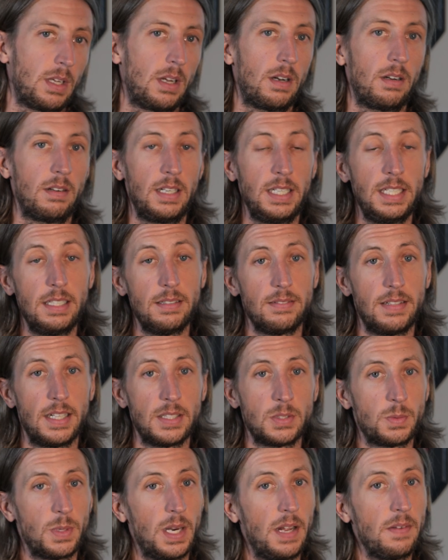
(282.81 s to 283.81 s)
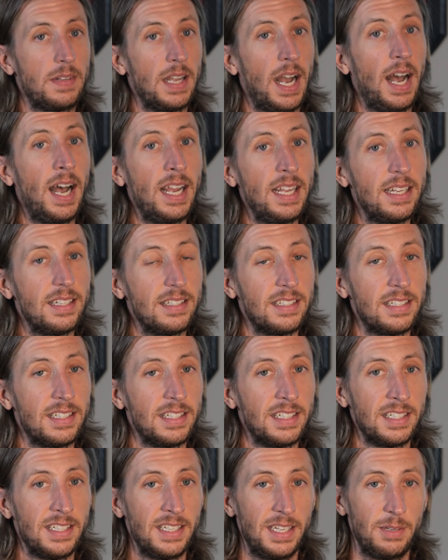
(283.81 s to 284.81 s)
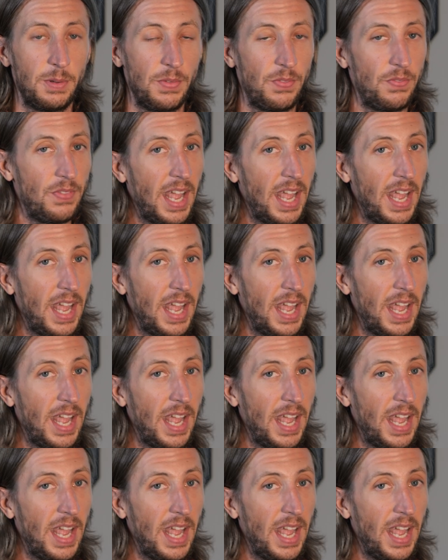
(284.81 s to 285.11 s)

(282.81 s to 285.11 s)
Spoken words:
All right, that's what I've got. And with